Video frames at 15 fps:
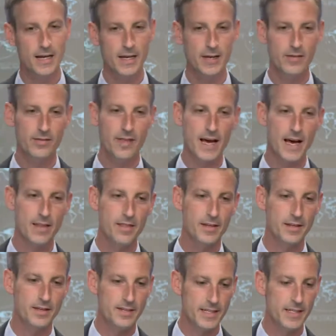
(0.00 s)
is that
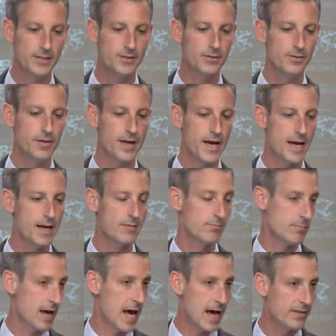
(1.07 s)
the deal
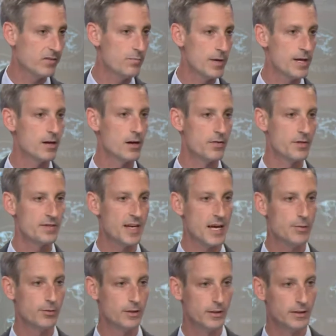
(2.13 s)
that has been on the
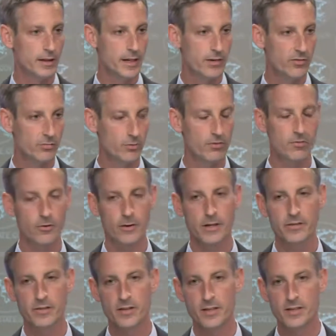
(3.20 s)
table, at least,
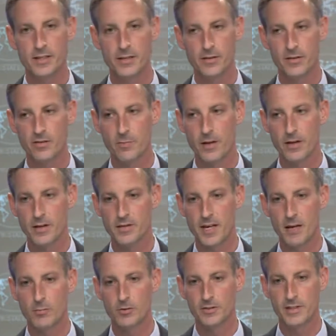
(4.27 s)
referring to the deal that's been on the
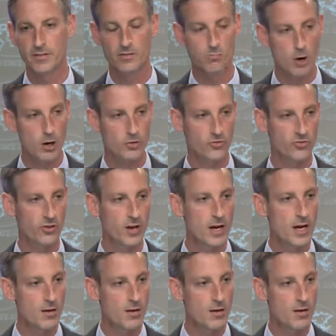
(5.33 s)
table since March,